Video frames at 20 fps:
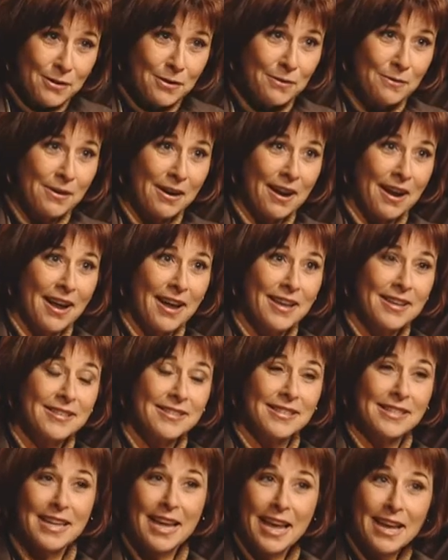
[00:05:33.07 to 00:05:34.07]
you guys
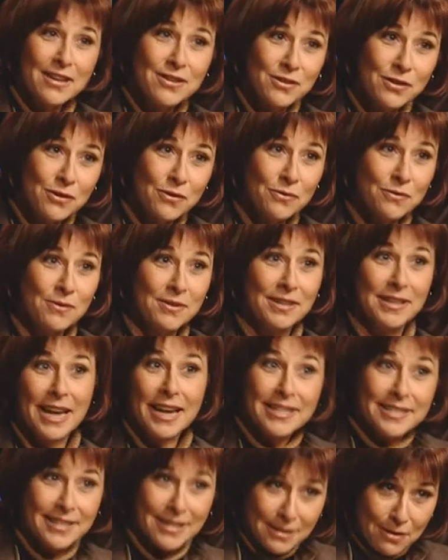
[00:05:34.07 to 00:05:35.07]
in case you
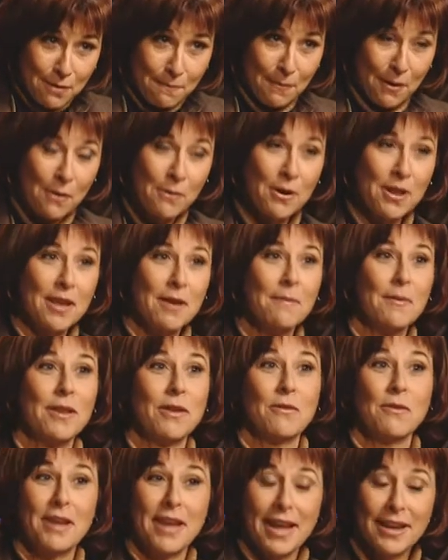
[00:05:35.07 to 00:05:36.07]
get to the podium and
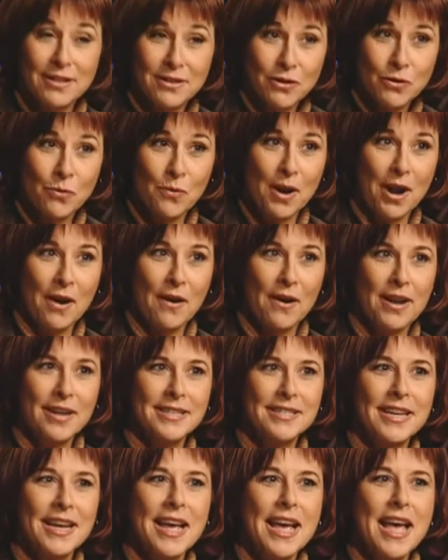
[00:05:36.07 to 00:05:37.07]
you get to wear
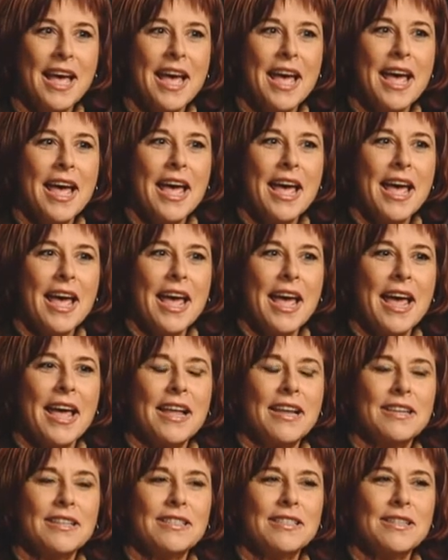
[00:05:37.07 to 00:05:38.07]
it.
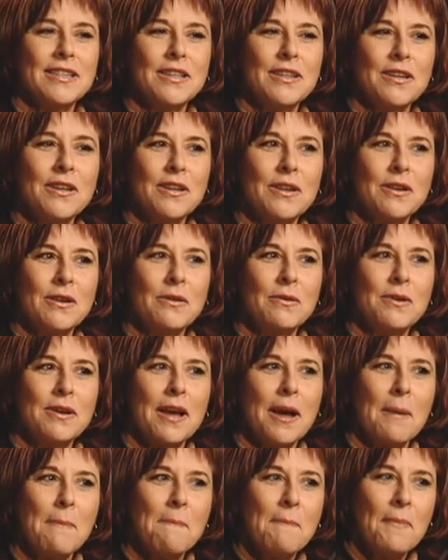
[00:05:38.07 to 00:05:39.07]
And you
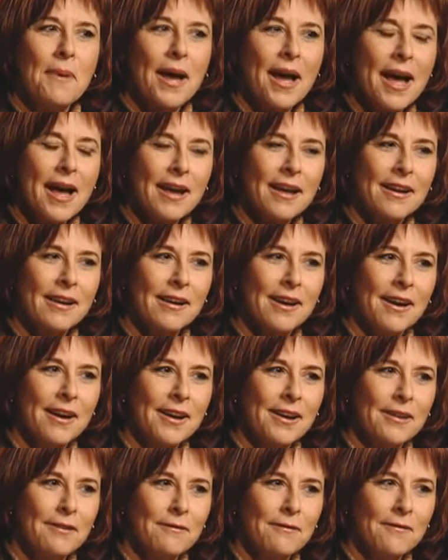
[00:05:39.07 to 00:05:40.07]
come back
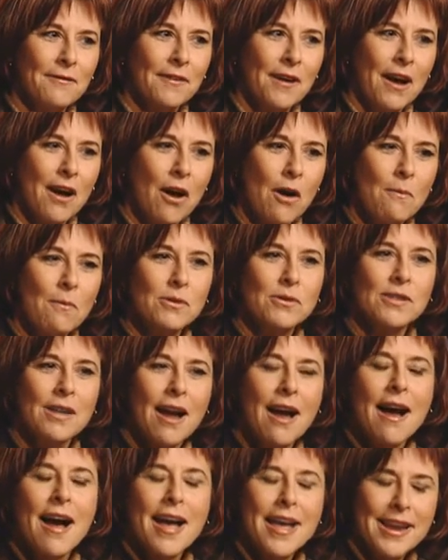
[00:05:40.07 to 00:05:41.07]
kind of almost
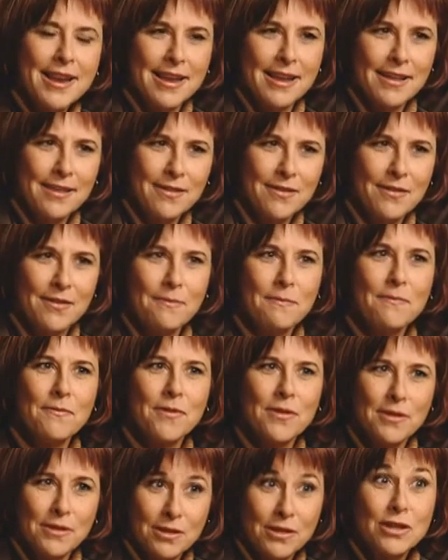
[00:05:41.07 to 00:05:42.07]
hiding the,
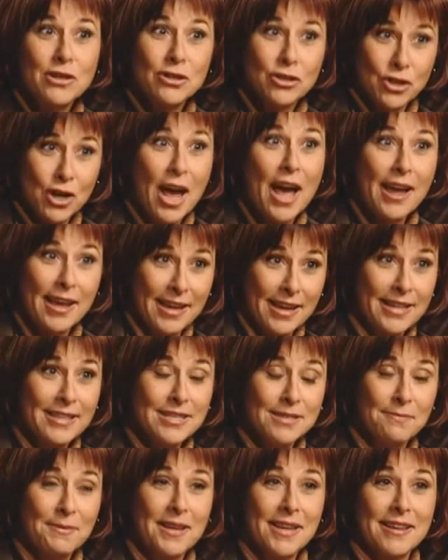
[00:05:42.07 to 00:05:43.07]
the, the,
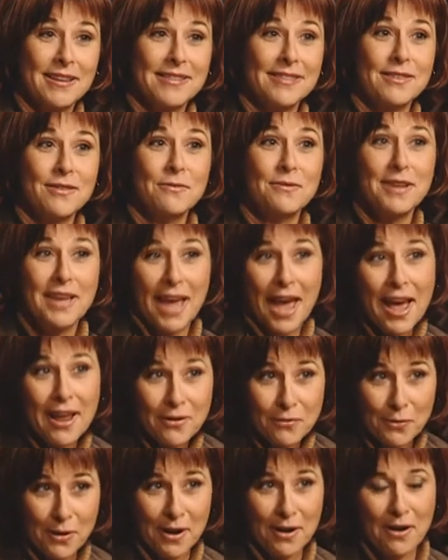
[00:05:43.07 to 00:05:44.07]
jackets because you
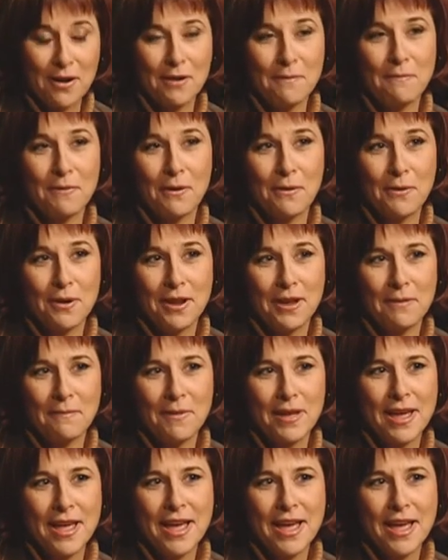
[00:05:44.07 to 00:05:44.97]
can't wear it on a podium.